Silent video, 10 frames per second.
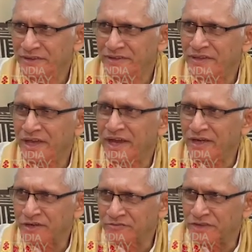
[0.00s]
the
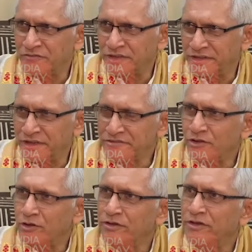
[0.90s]
end of the Vedas
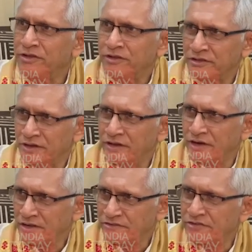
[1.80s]
or the
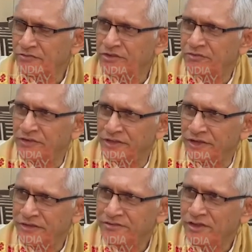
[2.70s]
crux of the
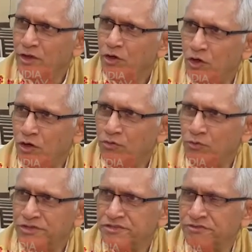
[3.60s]
Vedas, or
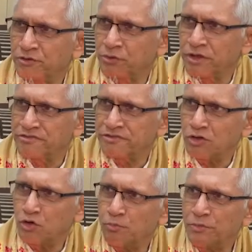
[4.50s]
which is known as the
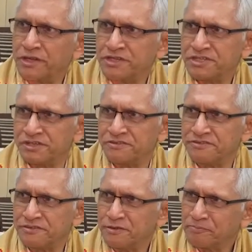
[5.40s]
Upanishads.